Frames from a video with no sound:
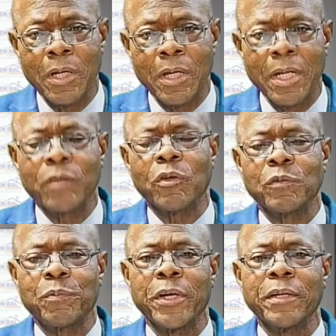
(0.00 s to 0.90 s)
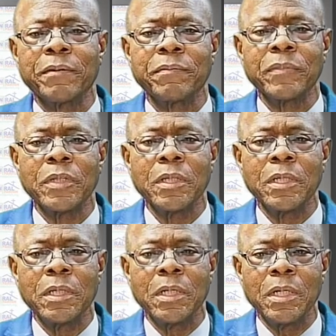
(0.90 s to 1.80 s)
Let us
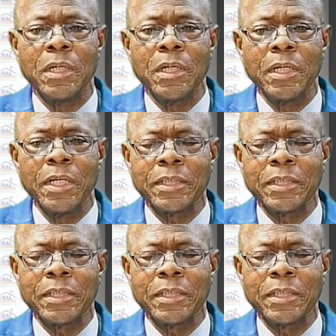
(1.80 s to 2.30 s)
pray.